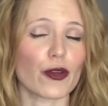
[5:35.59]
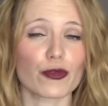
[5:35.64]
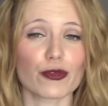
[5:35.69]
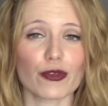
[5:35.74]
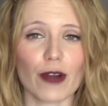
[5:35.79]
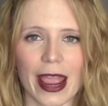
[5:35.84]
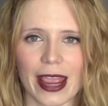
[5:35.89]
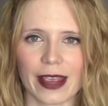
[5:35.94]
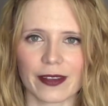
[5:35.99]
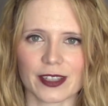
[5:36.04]

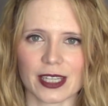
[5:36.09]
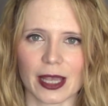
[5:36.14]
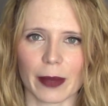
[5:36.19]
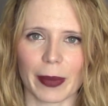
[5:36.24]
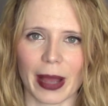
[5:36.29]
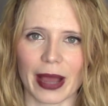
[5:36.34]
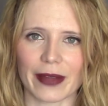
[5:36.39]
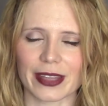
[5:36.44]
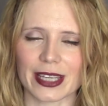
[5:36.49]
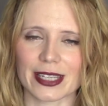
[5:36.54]
raves
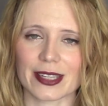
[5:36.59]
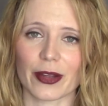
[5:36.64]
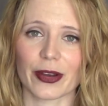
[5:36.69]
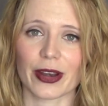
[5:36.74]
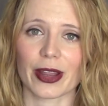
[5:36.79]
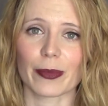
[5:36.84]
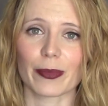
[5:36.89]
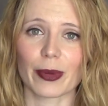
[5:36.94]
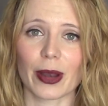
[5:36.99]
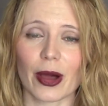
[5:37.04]
about this
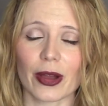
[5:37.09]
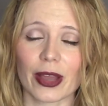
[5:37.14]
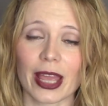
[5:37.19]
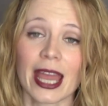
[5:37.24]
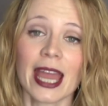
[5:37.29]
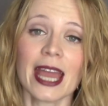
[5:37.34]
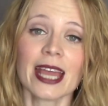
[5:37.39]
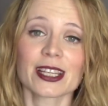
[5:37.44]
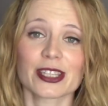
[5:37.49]
on her blog.